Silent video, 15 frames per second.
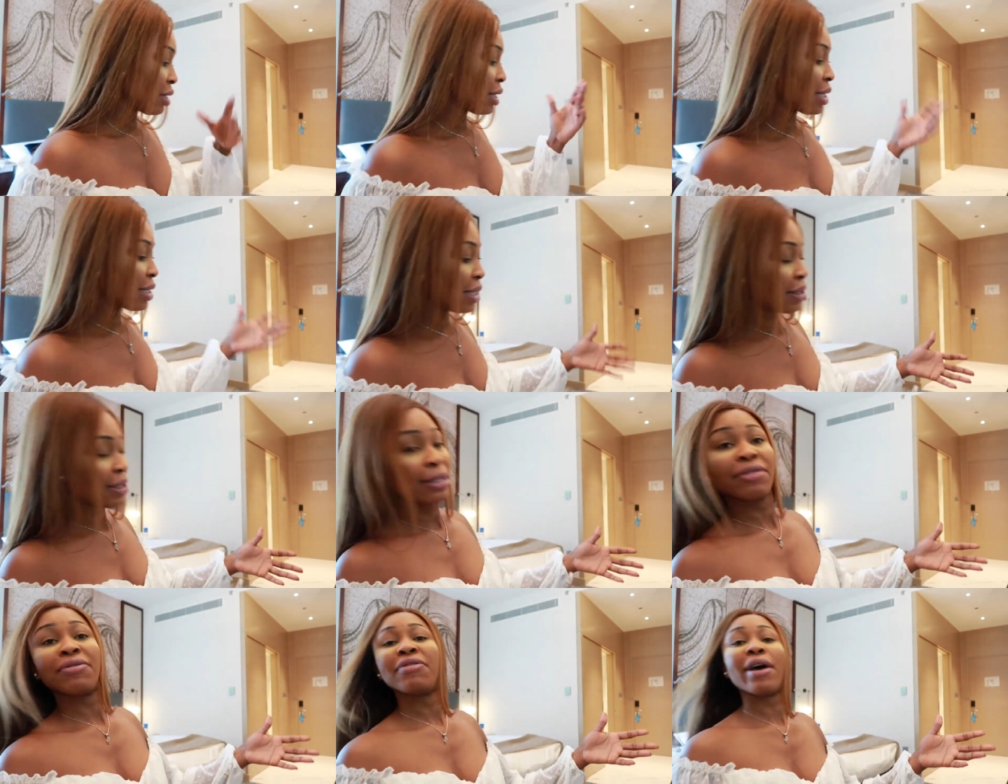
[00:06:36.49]
desert
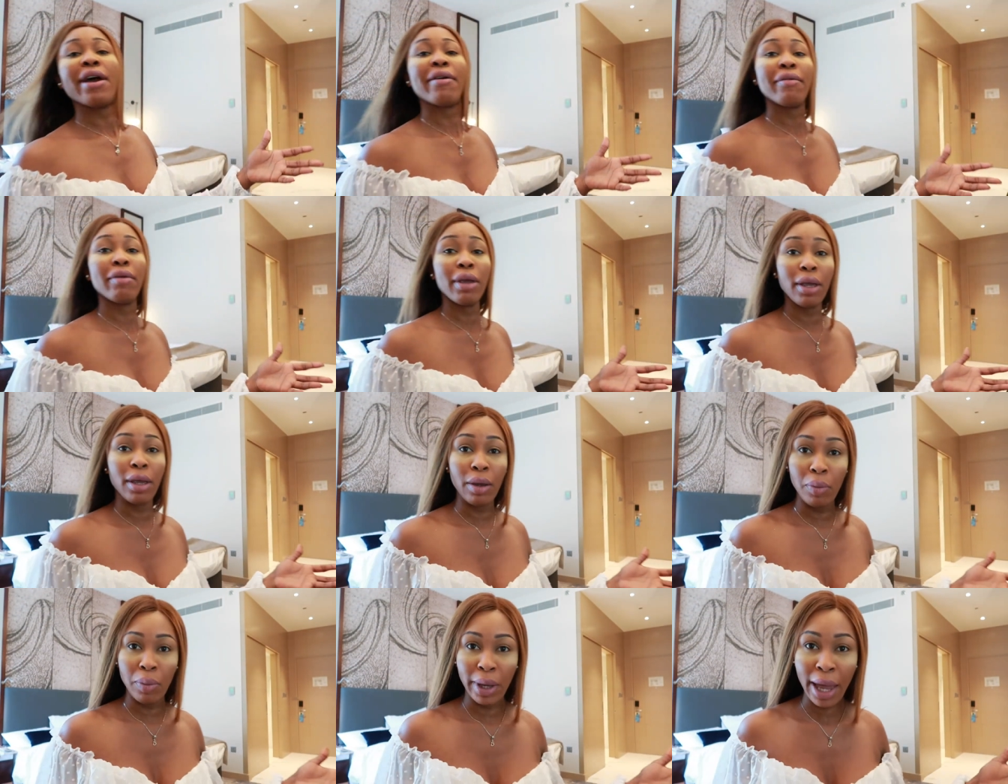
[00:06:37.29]

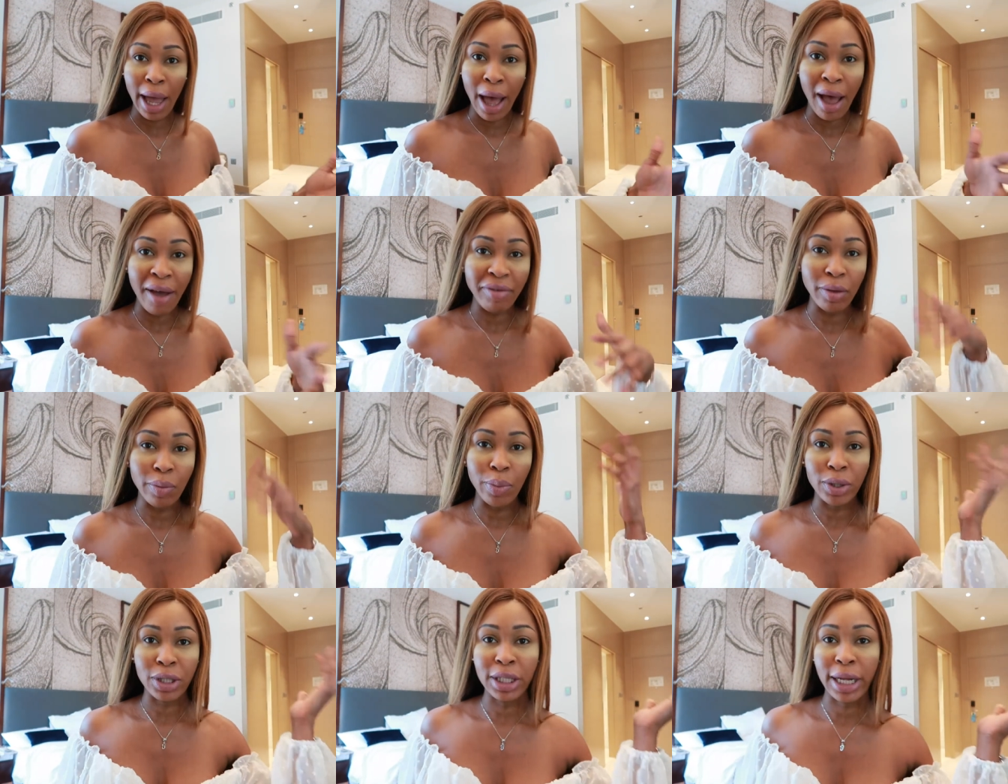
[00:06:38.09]
safari we have the
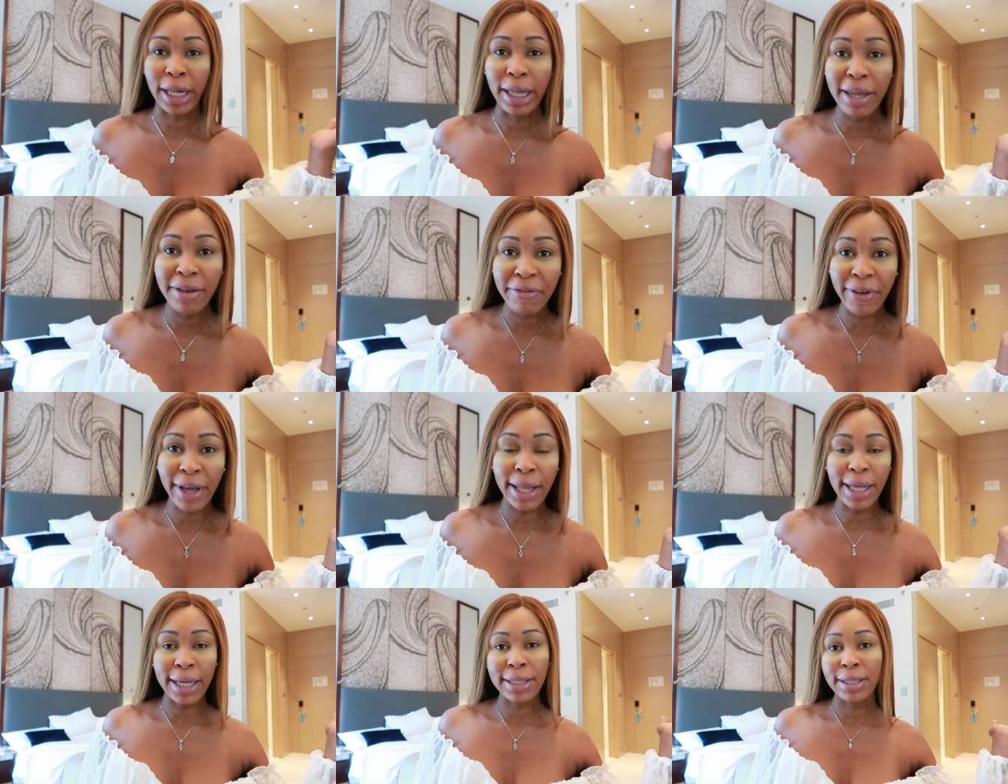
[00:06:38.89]
Burj
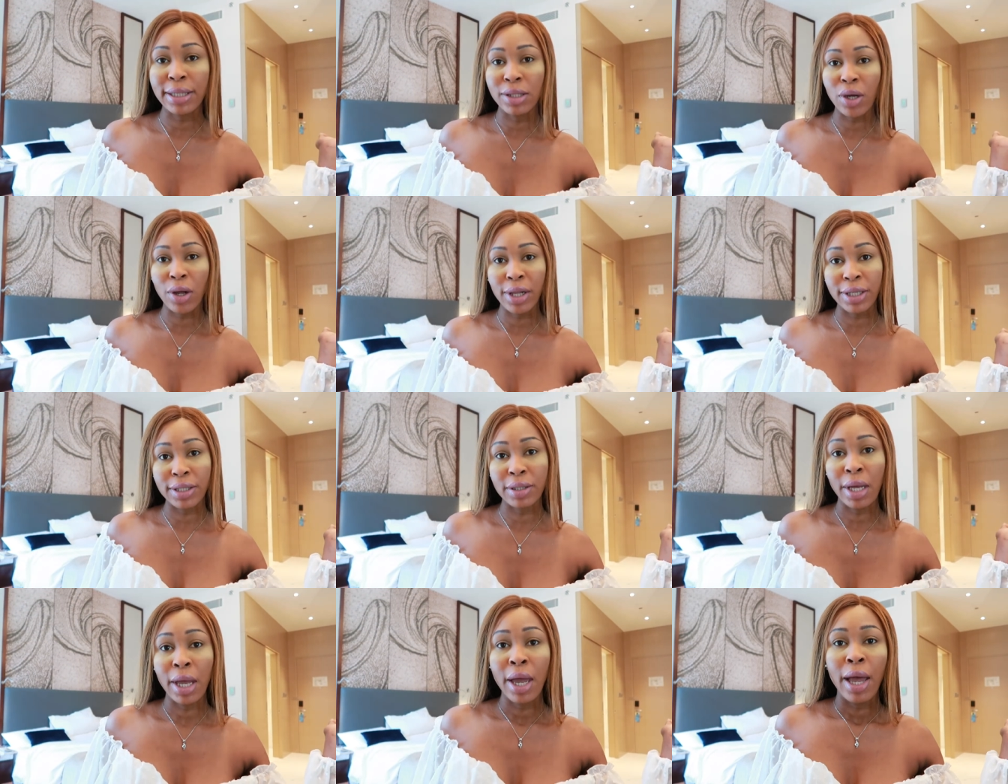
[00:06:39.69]
Khalifa that's the
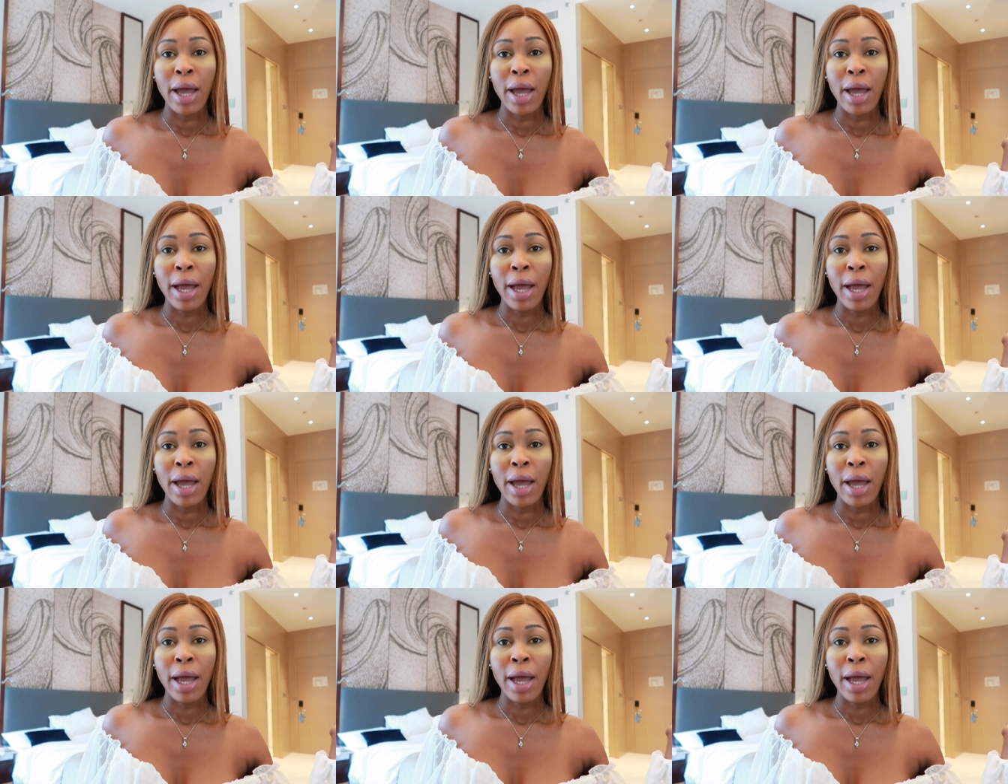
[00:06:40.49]
tallest